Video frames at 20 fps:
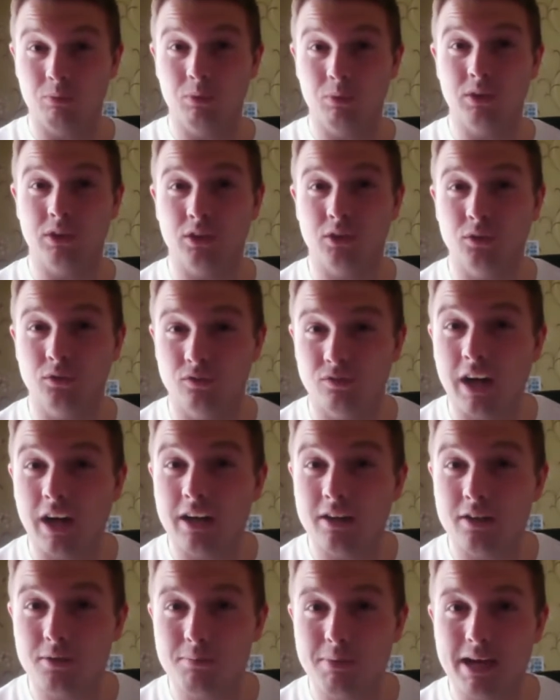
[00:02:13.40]
was a good
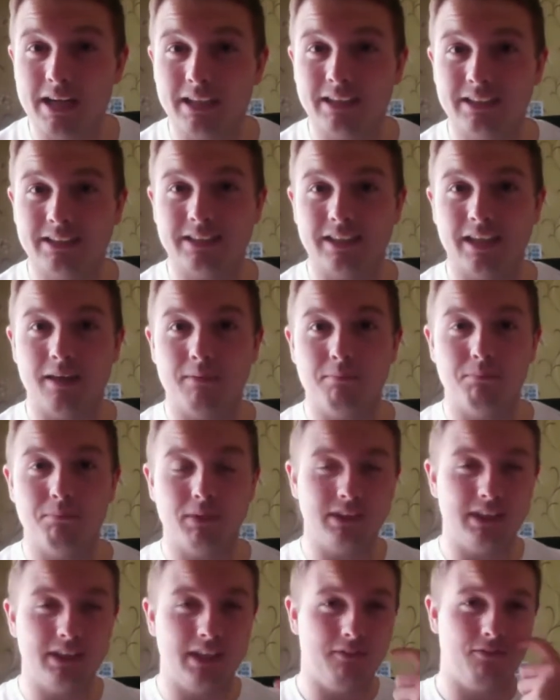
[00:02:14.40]
value bet. But
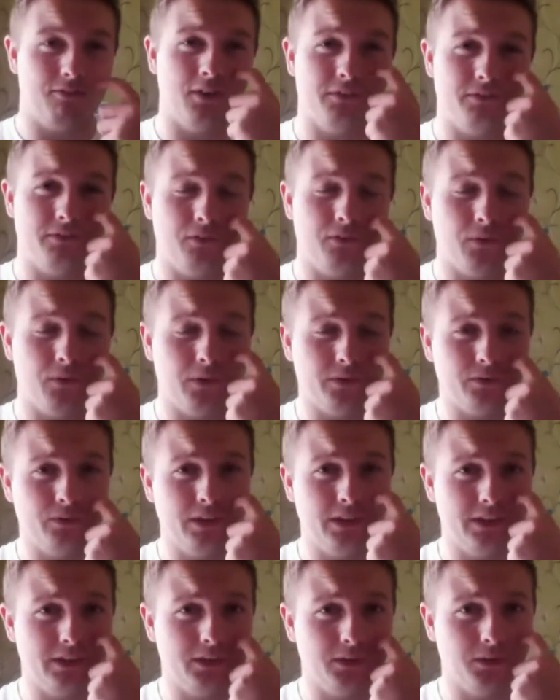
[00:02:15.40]
yeah, 5-4 looked
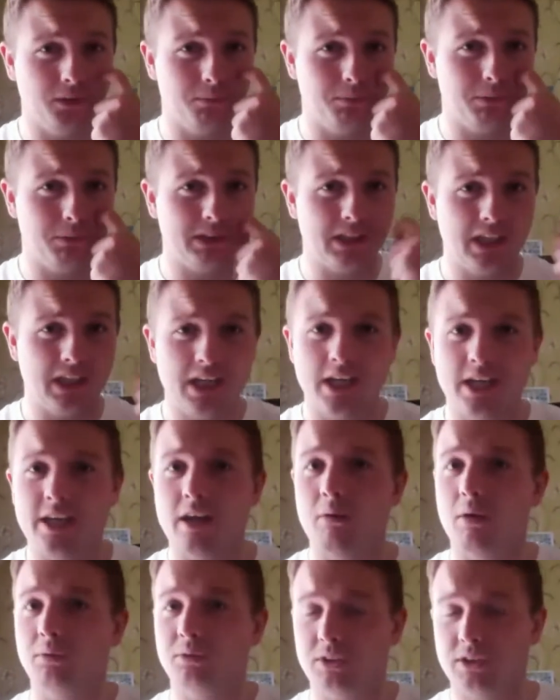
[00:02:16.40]
really short. But I
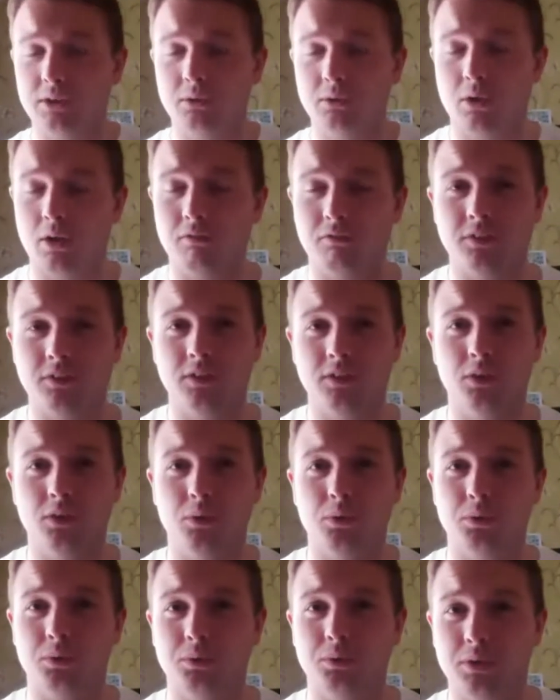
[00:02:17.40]
was still confident the
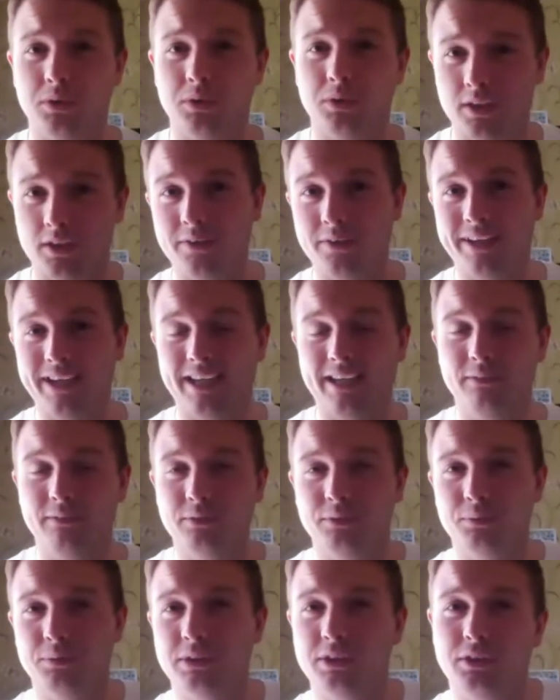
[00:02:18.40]
horse was going to do it, and it
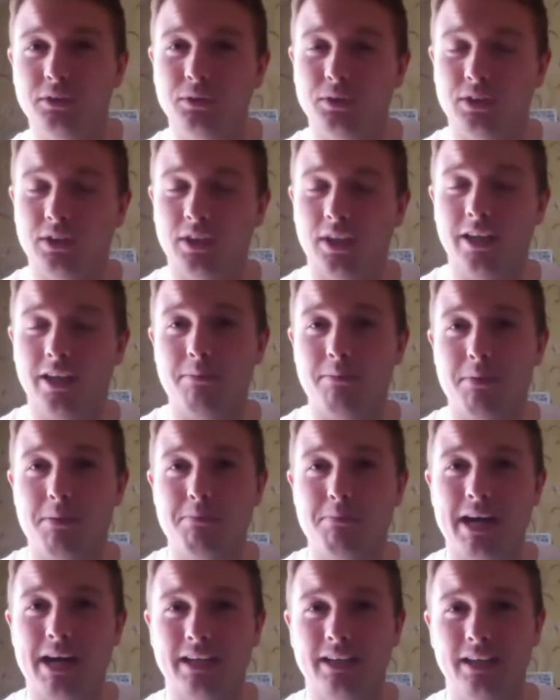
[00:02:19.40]
was always a good sign that it had been
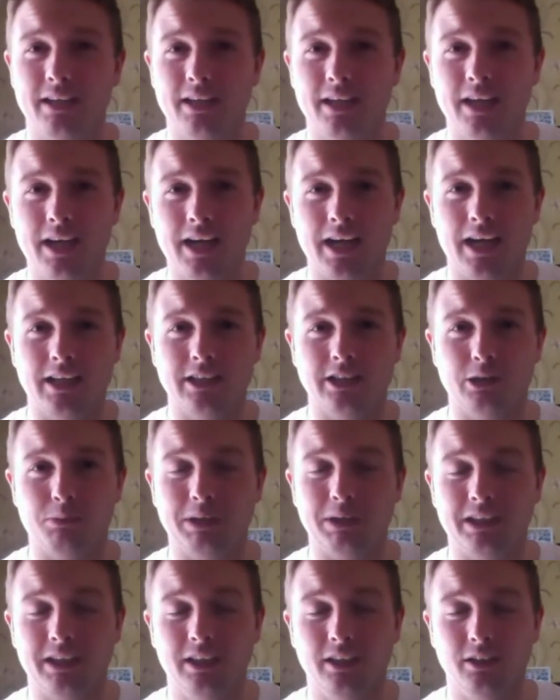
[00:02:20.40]
backed in. And
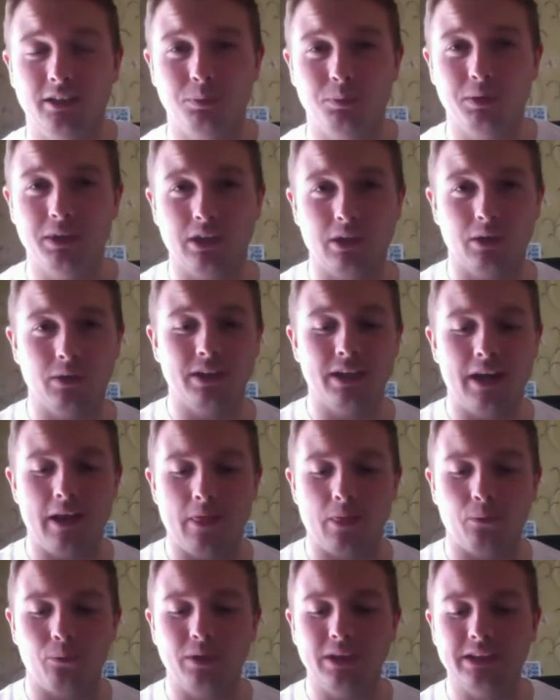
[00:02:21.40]
especially as we got nearly
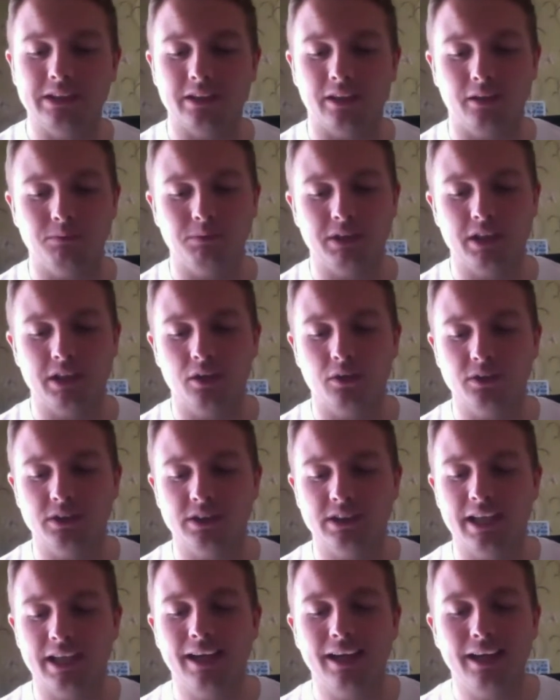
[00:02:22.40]
3 times the
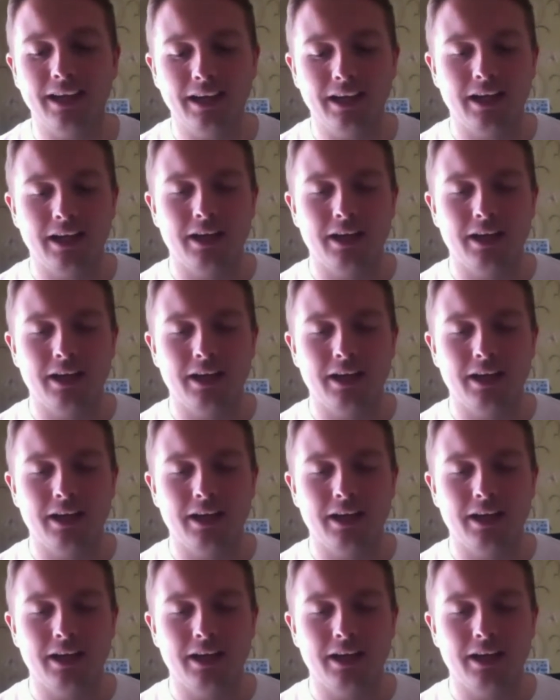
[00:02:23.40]
odds there,